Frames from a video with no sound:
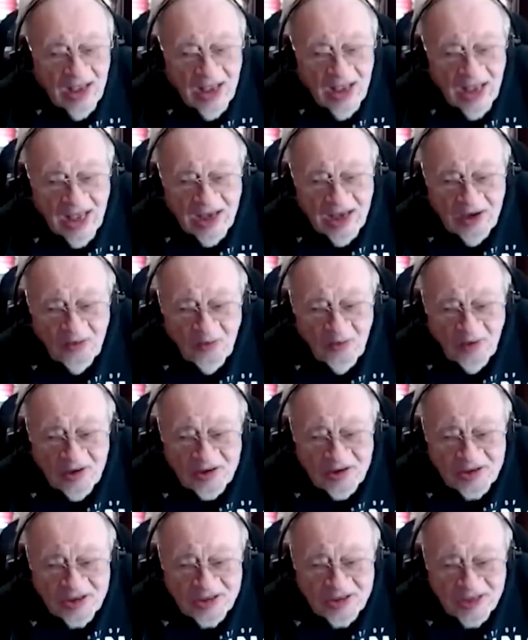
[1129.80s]
And it
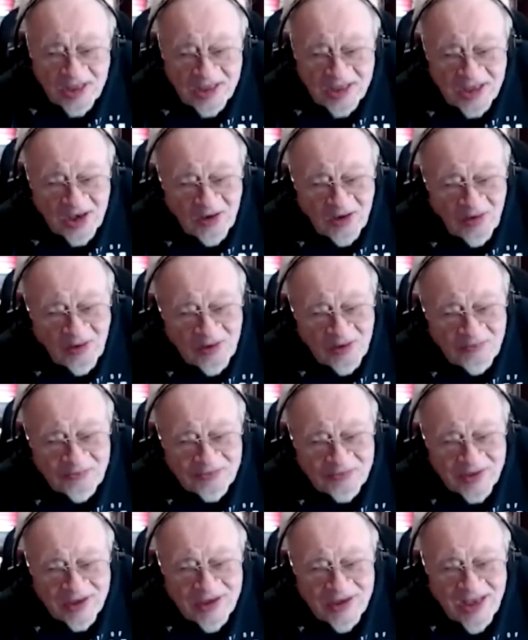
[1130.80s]
was, you know,
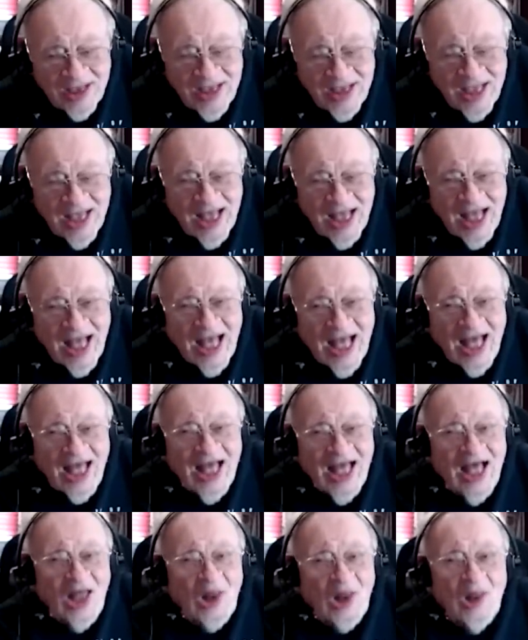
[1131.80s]

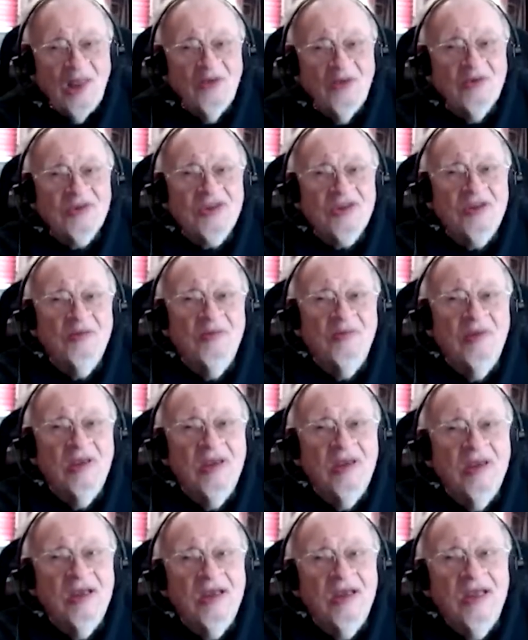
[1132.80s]
how he was to
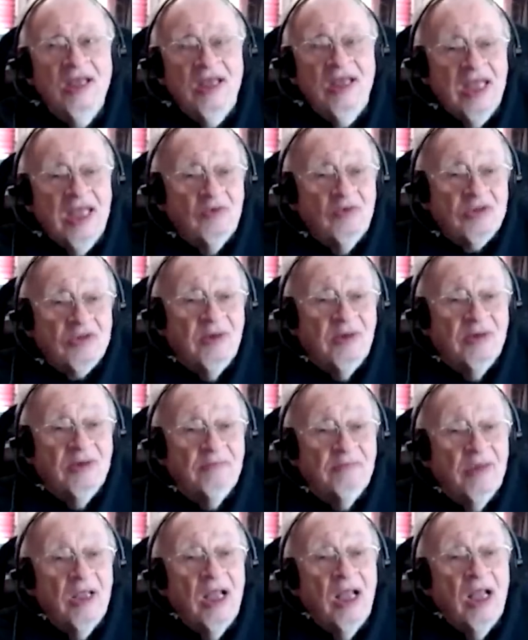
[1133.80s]
me, he was I
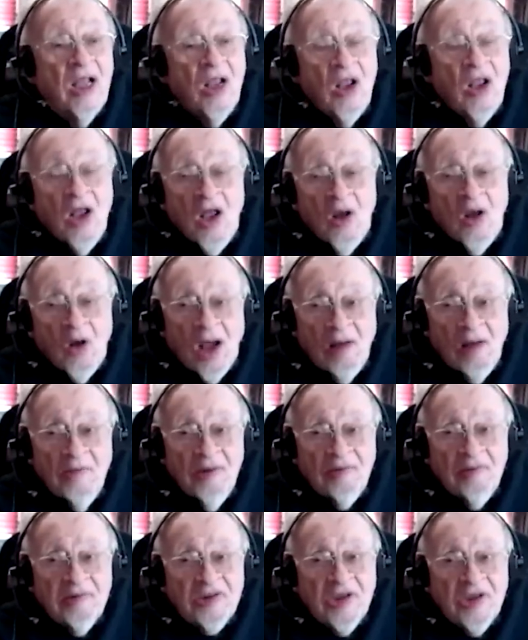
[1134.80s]

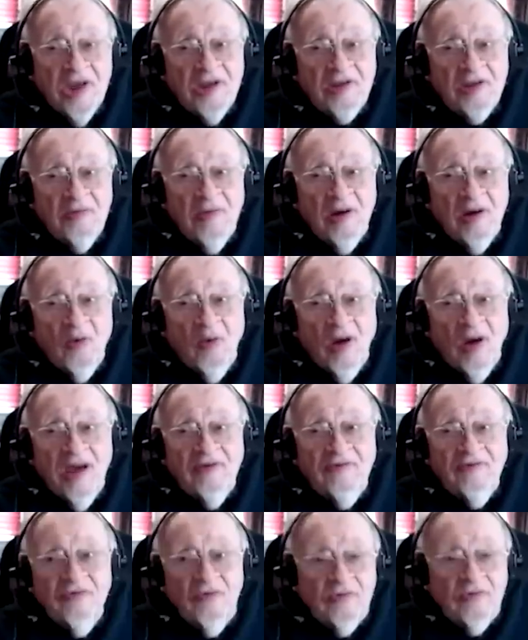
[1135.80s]
remember saying to my
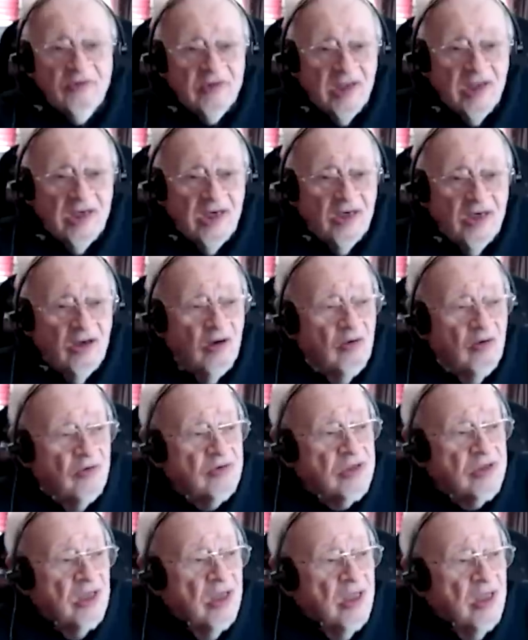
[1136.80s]
wife, Teddy knows.
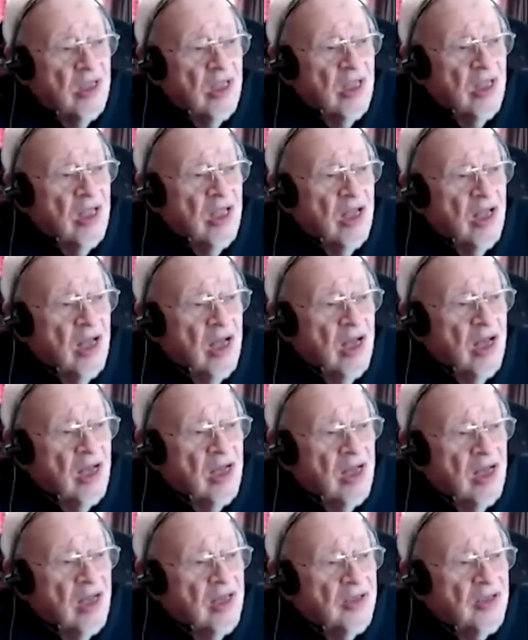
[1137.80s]

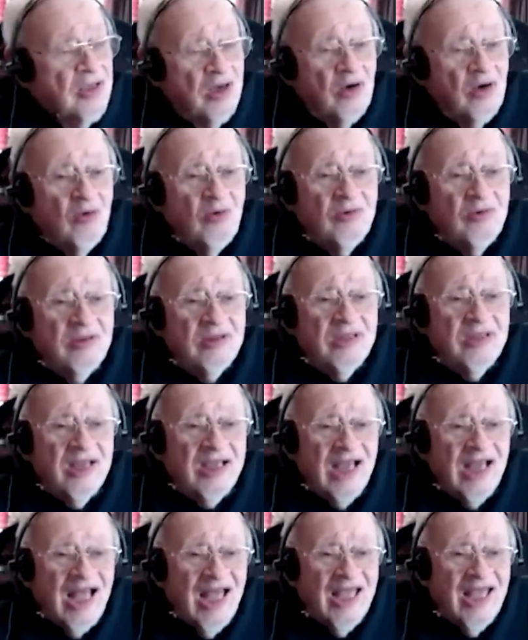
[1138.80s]
You know, the guy...